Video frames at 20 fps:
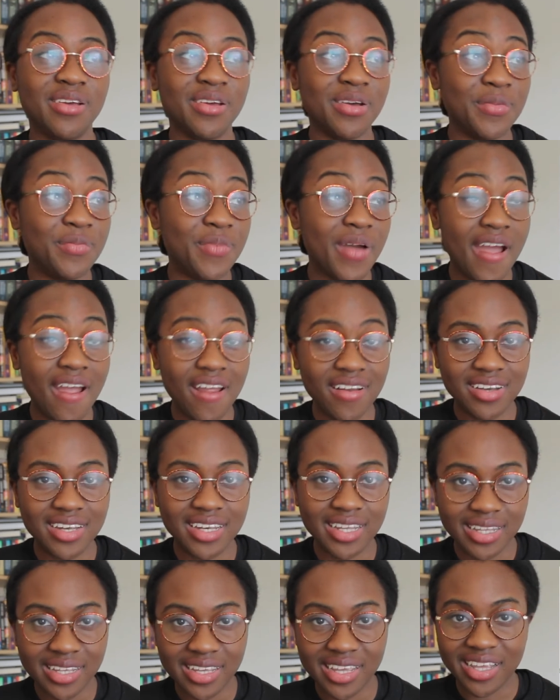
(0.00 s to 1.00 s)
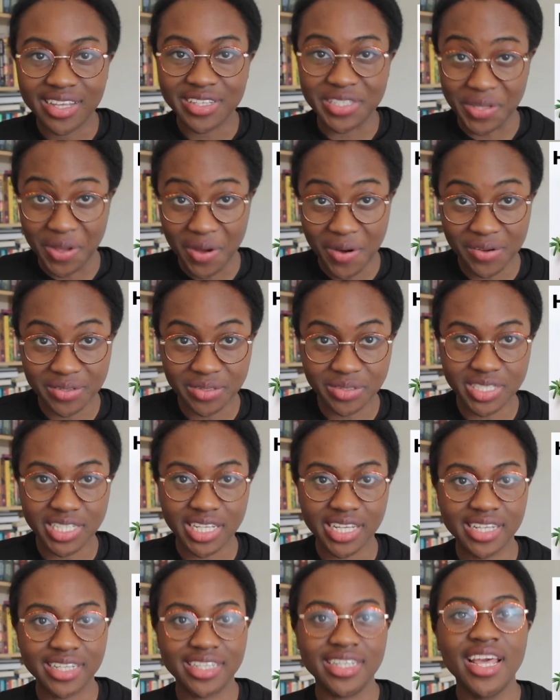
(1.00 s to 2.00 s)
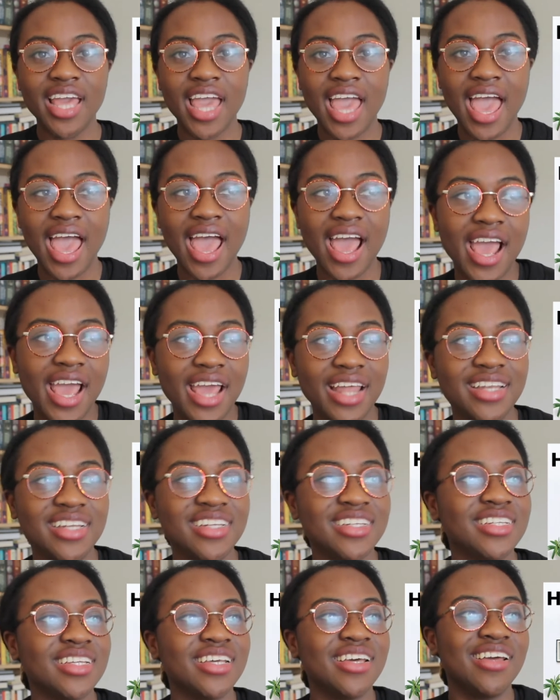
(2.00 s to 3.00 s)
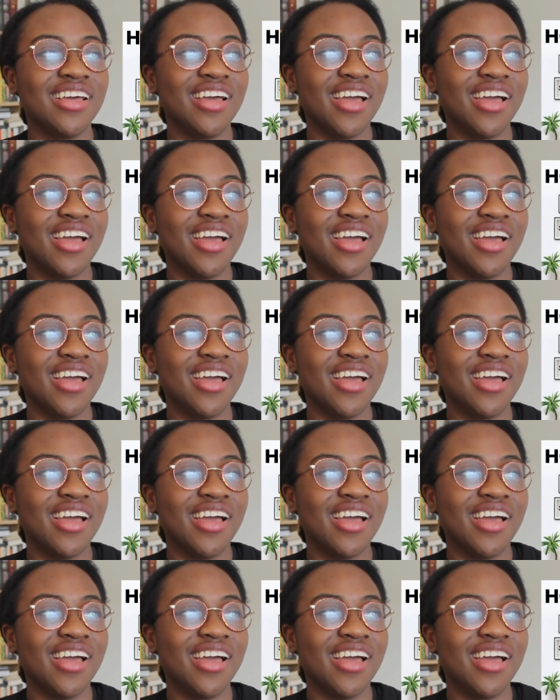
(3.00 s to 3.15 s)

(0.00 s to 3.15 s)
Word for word: apparently it's haunted and